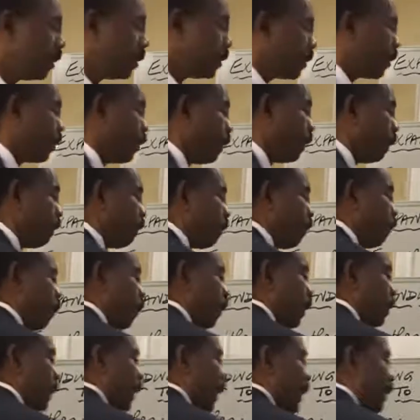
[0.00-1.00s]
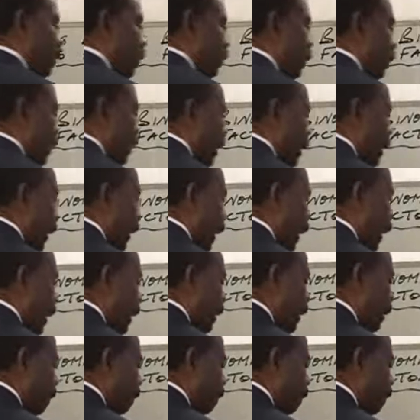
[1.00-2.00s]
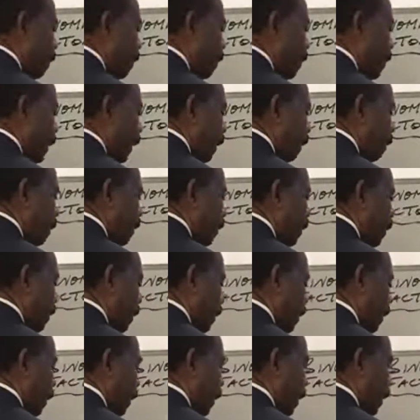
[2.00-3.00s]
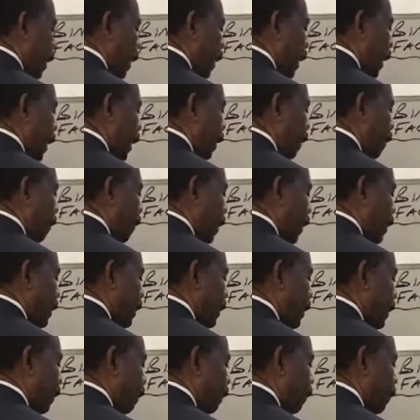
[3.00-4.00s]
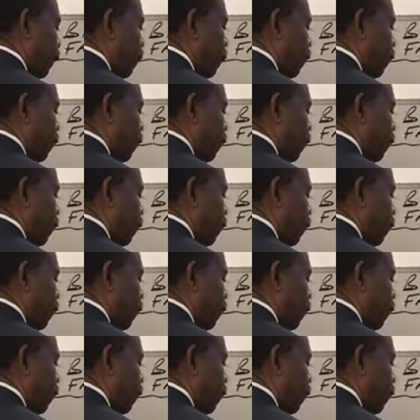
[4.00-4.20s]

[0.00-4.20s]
So therefore, it has to be the negative 7 and positive